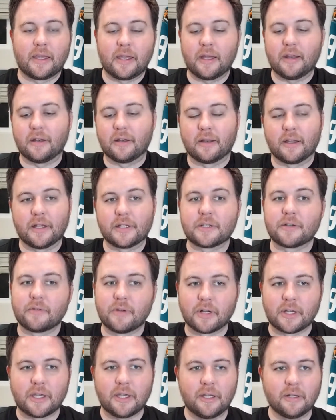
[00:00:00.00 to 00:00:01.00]
Again, as a
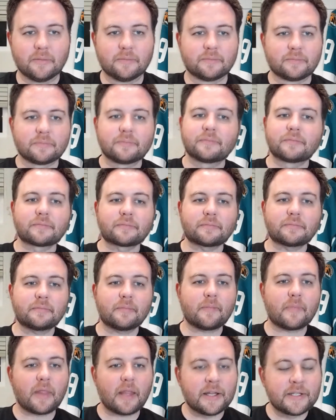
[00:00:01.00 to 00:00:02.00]
rookie,
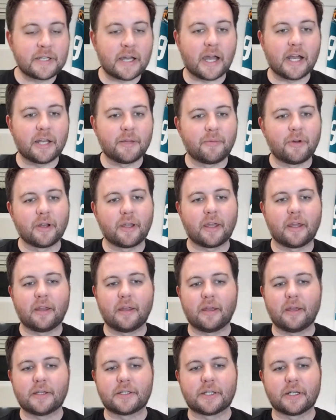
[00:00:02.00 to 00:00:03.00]
tied among A
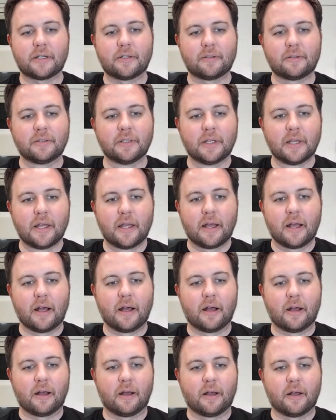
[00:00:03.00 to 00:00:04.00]
H L,
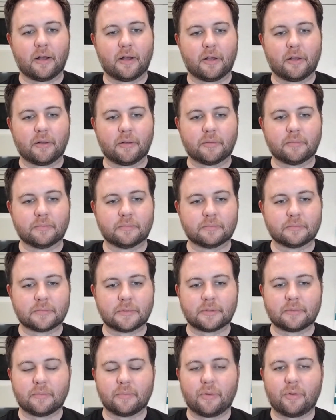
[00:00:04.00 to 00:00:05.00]
um,
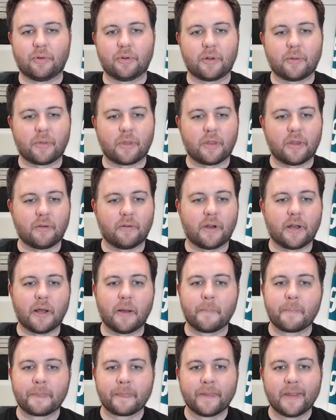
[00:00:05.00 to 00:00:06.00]
I'm pulling up the thing right
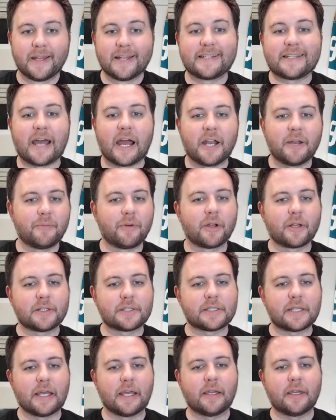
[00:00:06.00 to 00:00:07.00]
now. Tied
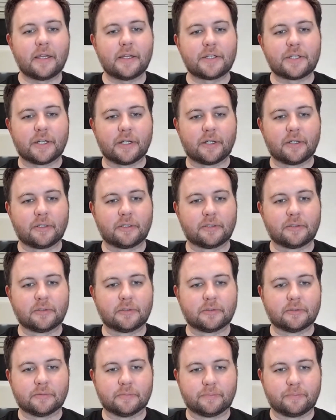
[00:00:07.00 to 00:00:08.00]
amongst A H
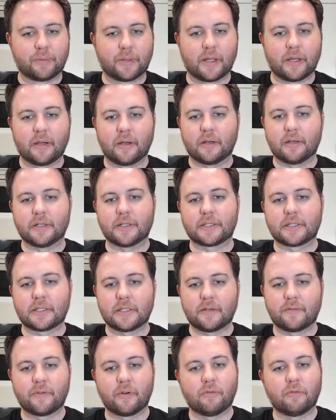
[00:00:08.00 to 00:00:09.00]
L
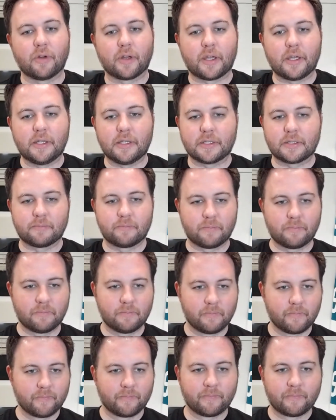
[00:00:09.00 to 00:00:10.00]
players for rookies,
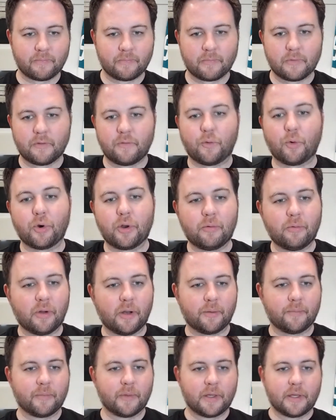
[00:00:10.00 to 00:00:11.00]

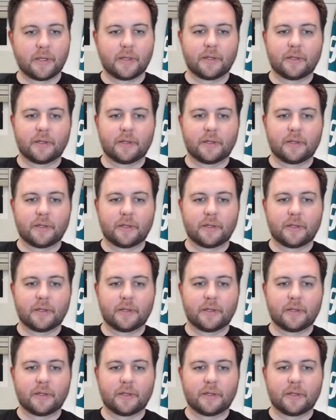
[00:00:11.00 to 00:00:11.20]
forty-one.